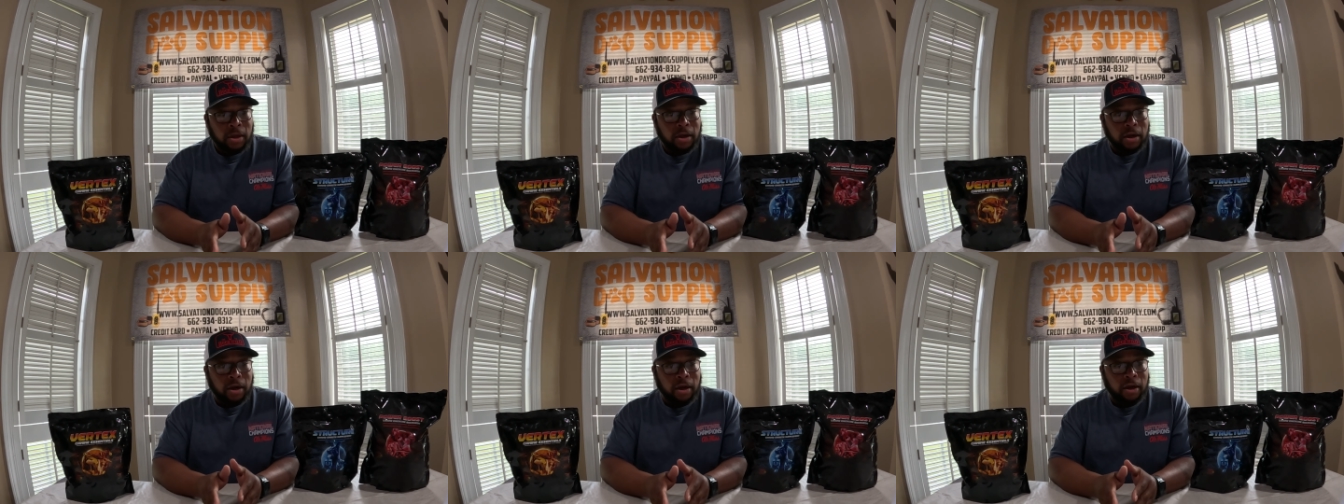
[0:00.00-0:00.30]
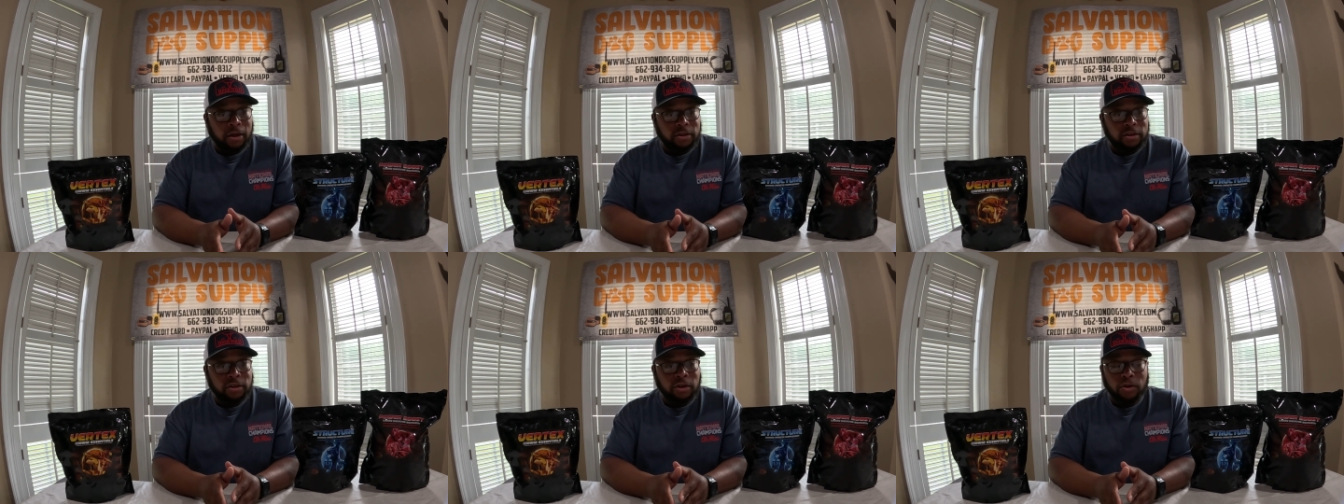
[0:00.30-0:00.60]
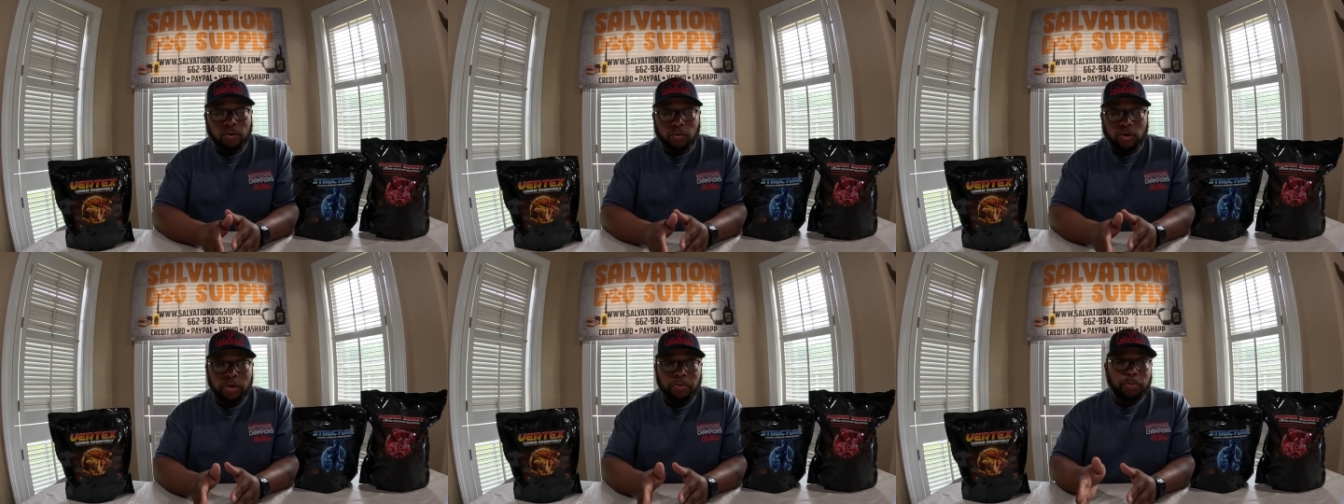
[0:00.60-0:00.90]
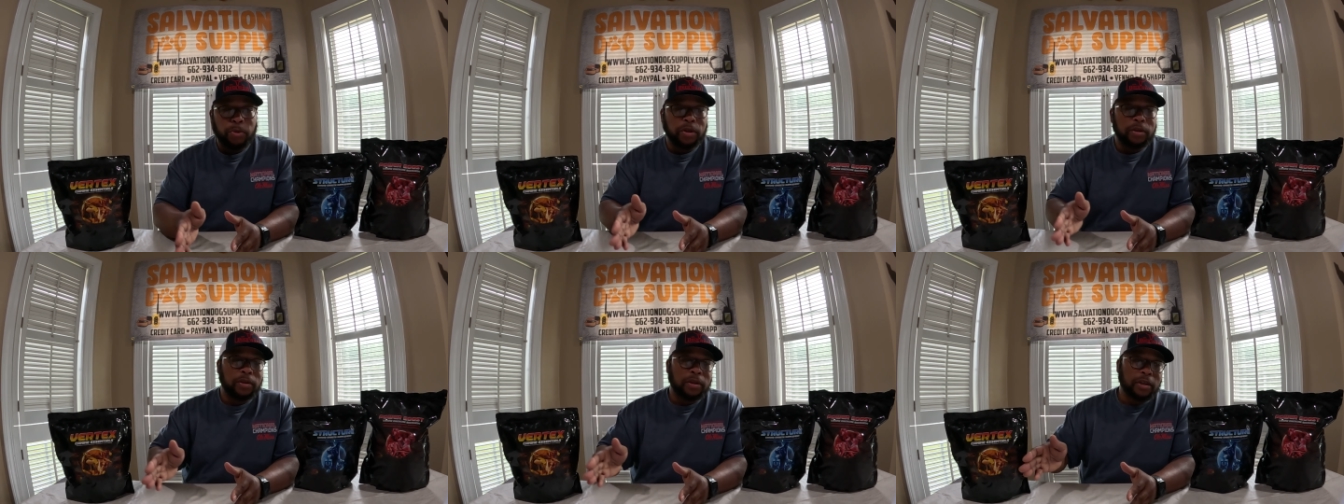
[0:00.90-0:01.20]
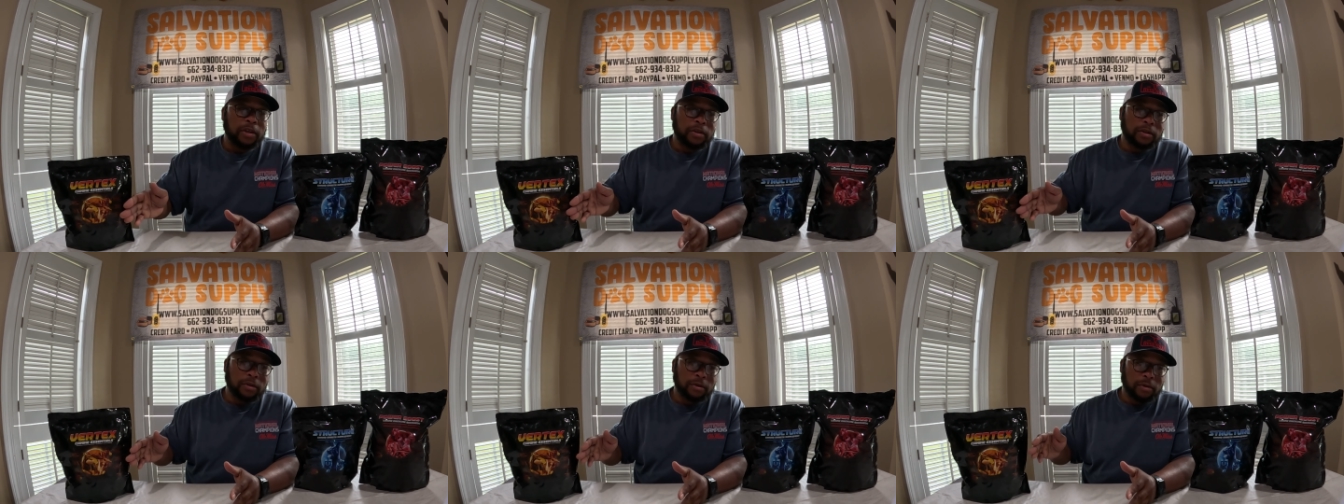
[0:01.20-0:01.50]
Uh, so we put
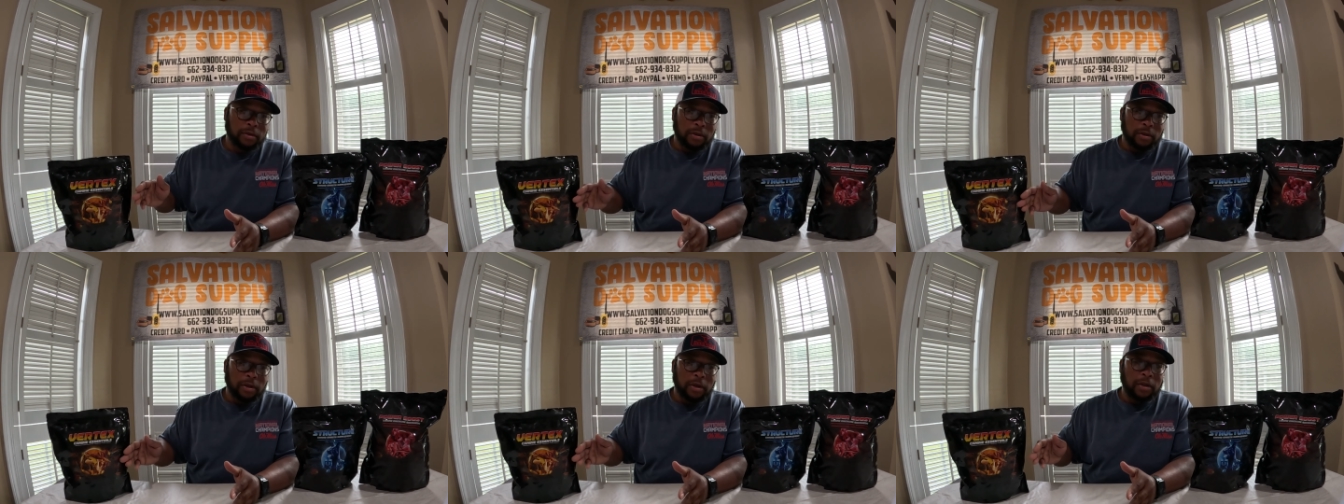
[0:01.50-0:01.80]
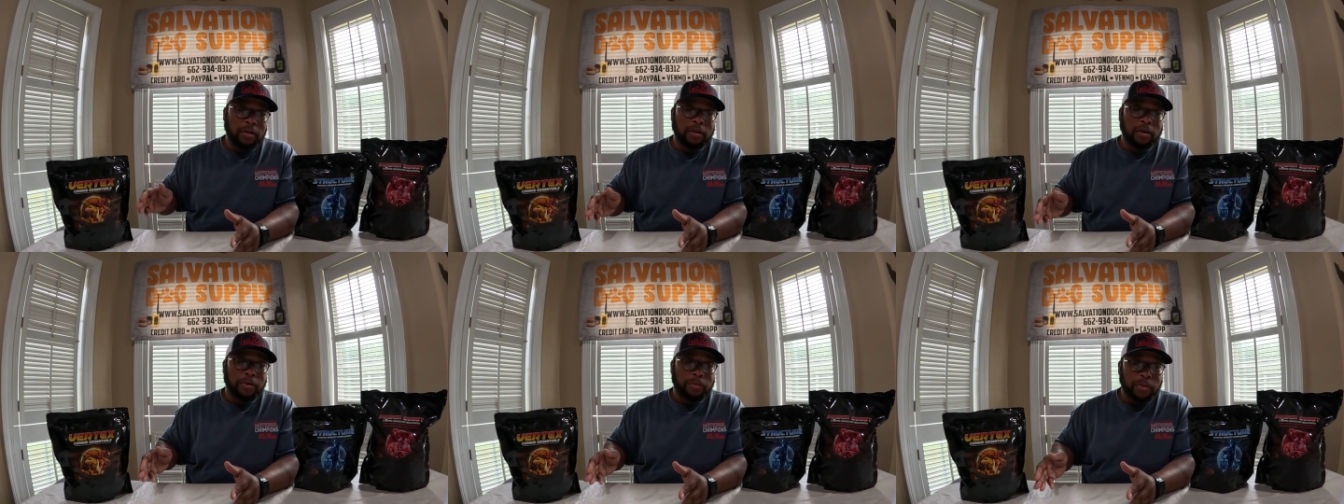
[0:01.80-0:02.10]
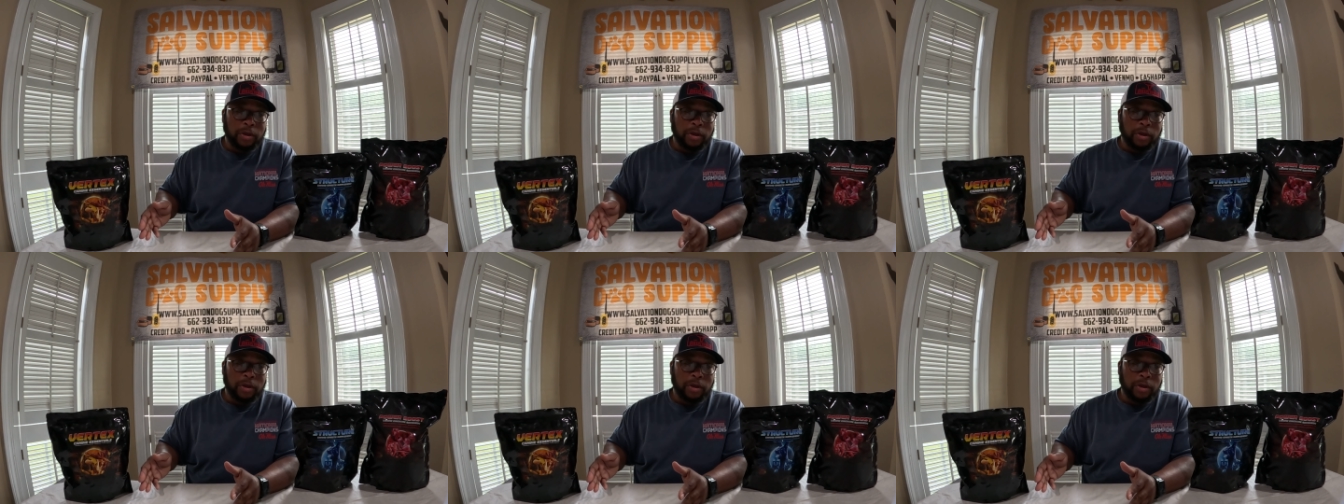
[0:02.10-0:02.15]
this in their